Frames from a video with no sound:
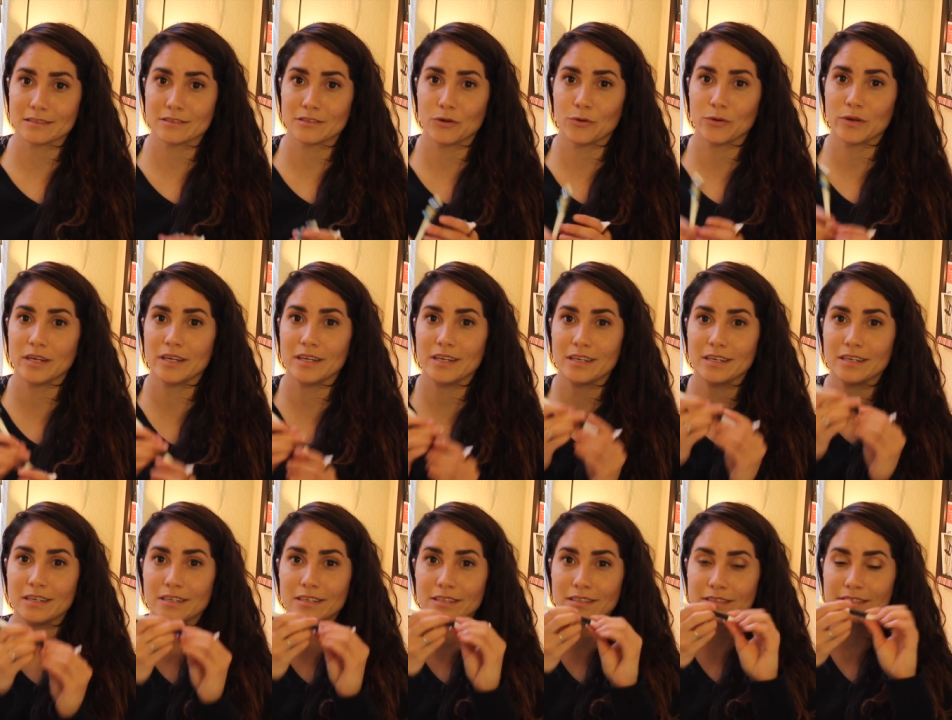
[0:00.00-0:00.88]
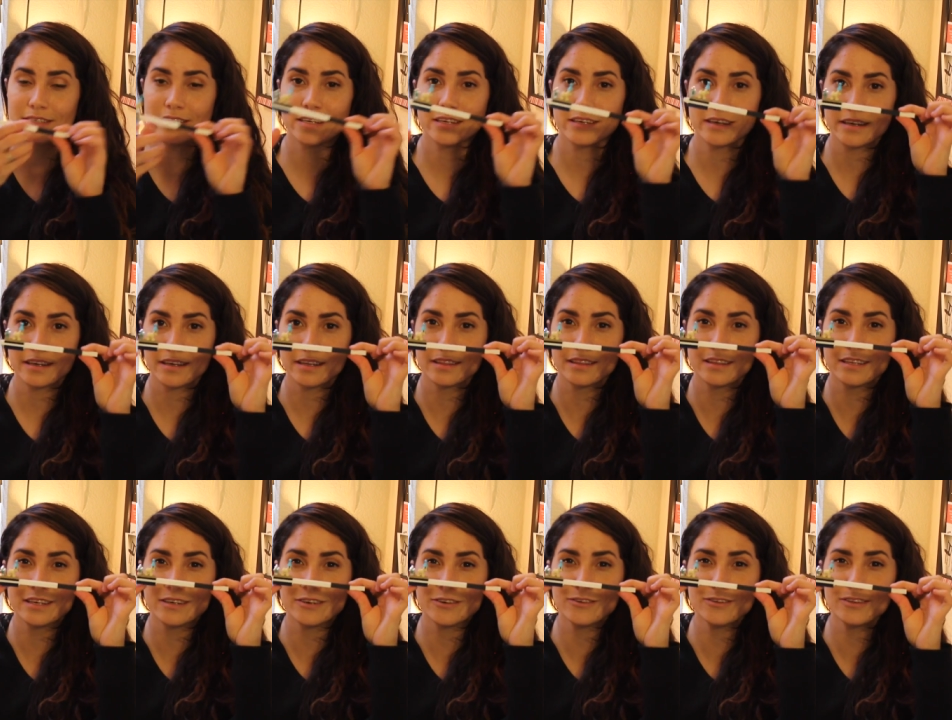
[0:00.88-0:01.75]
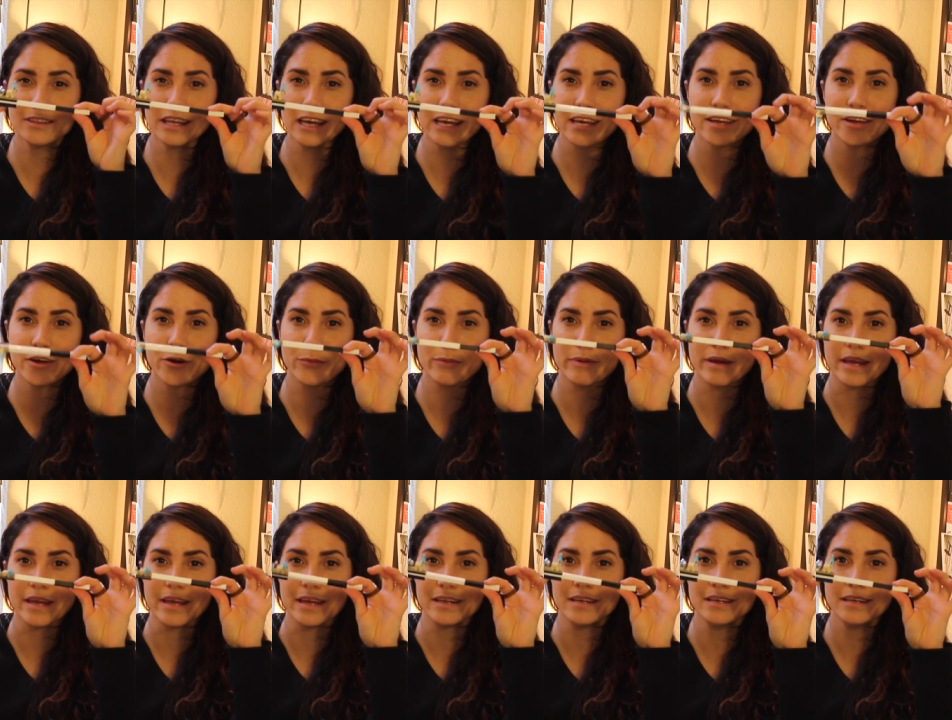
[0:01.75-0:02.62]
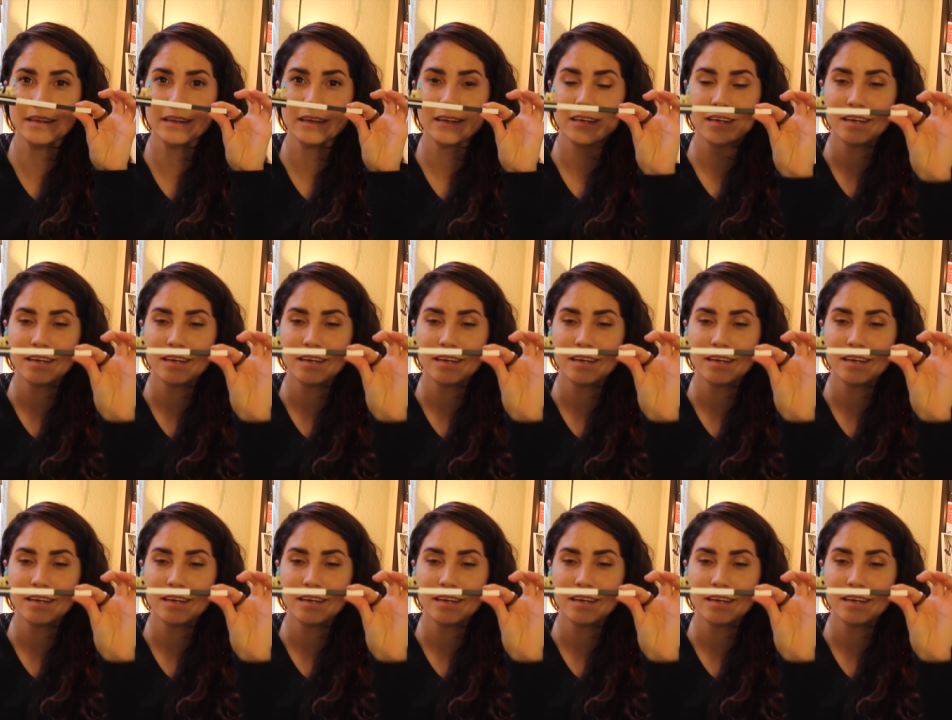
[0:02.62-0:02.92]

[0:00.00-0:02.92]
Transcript: So it is a little Lego pen.